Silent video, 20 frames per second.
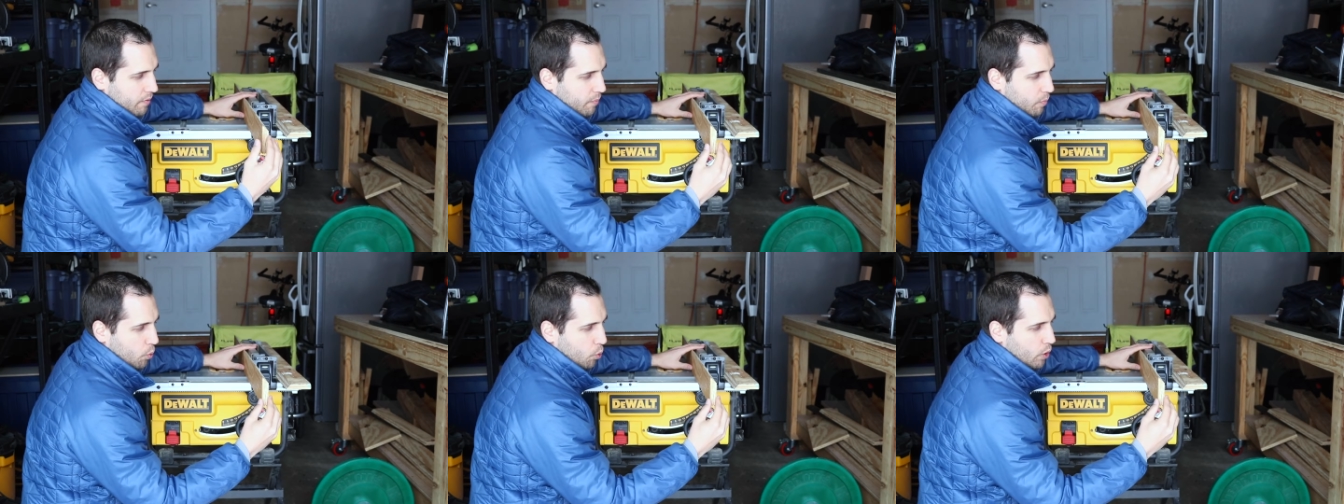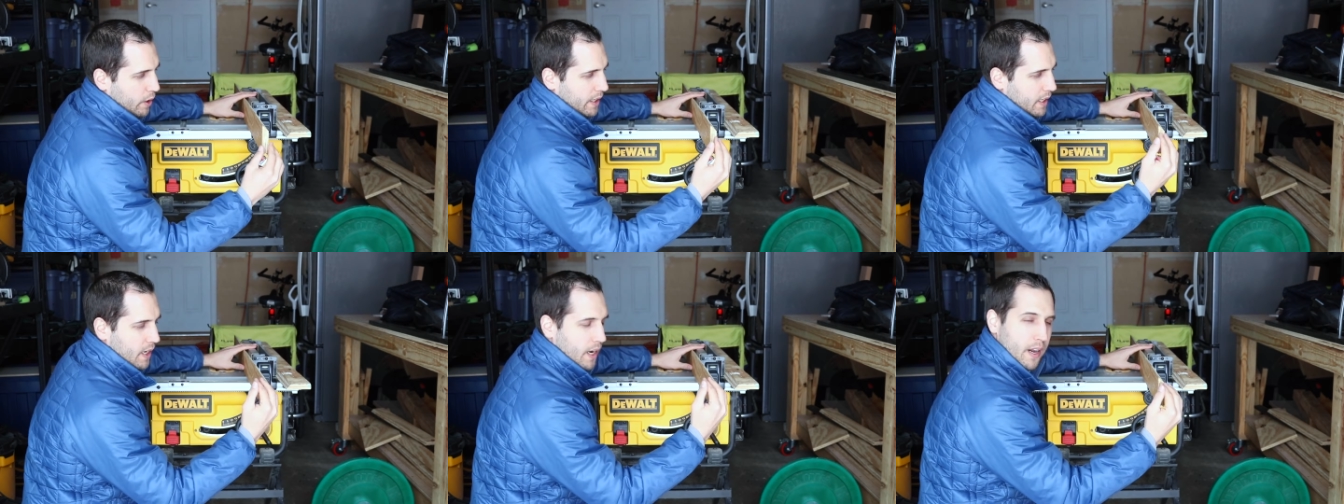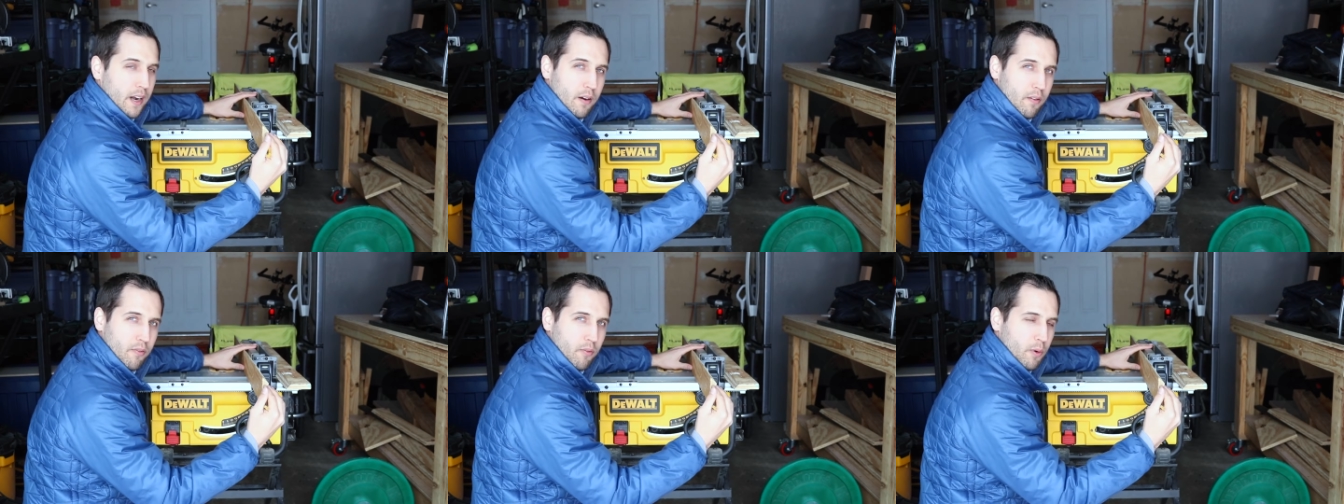wood
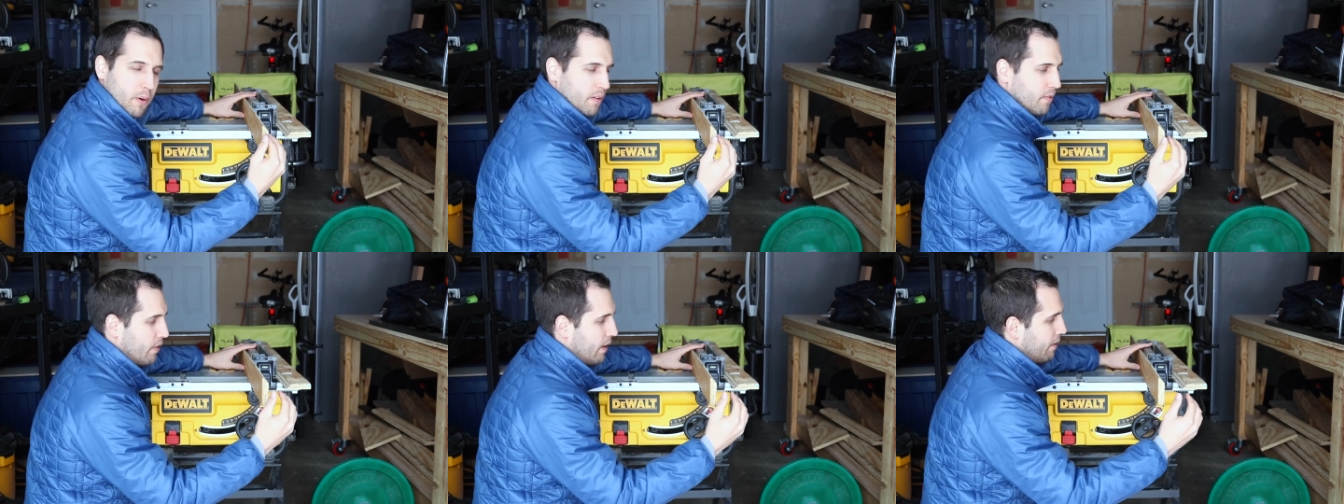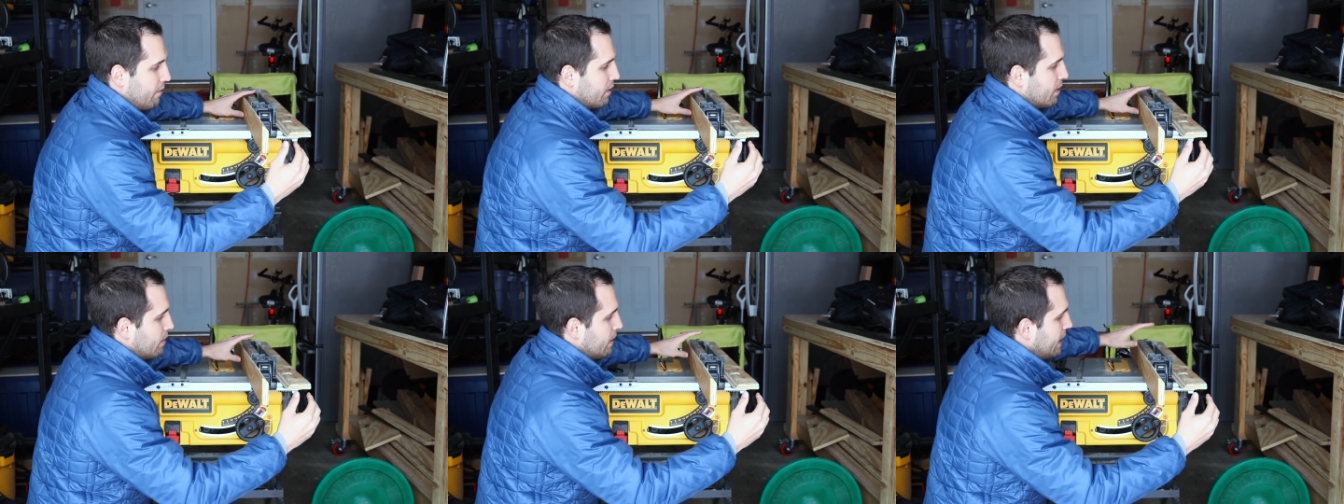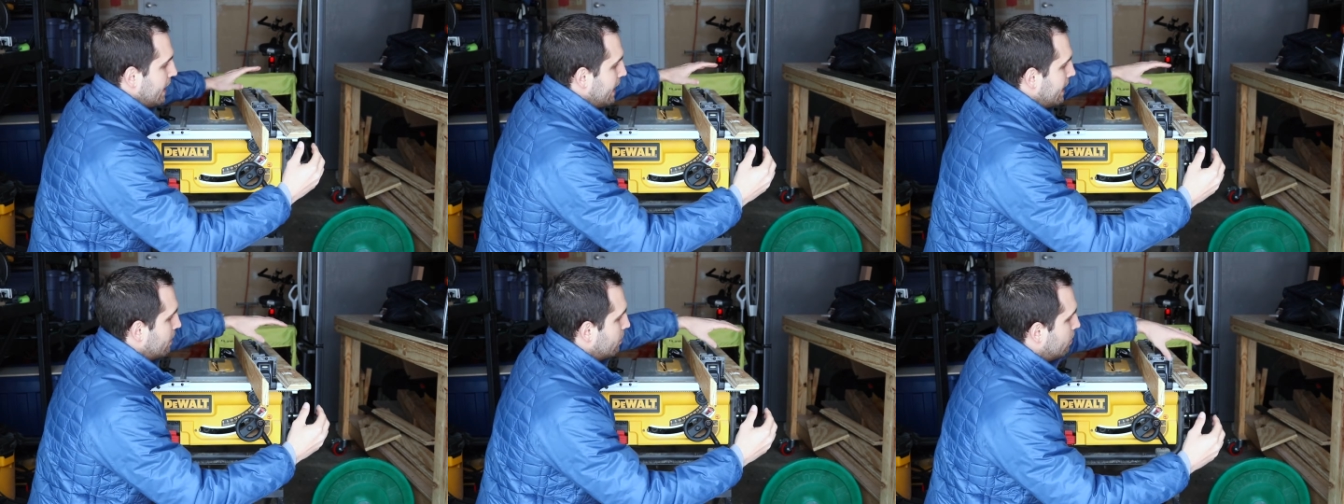cut at a
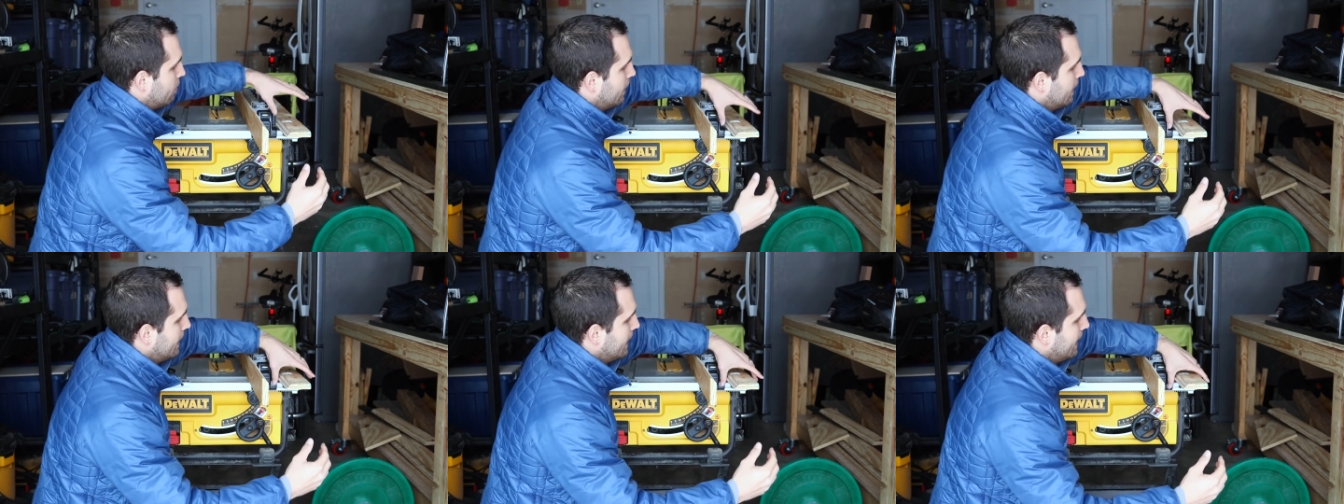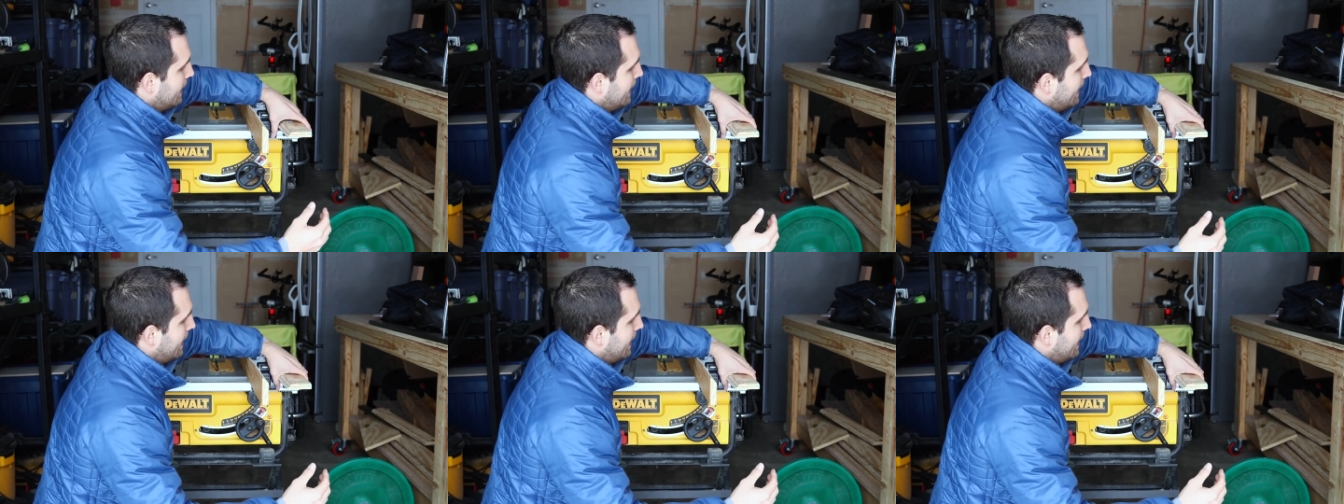45-degree angle.